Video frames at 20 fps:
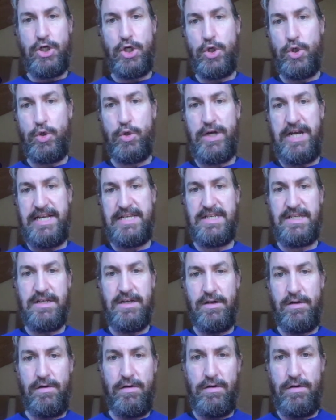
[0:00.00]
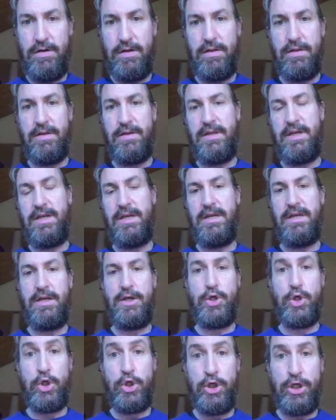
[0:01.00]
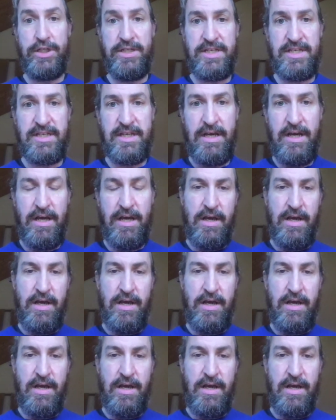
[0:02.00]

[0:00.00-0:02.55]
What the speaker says: Congress, or the courts,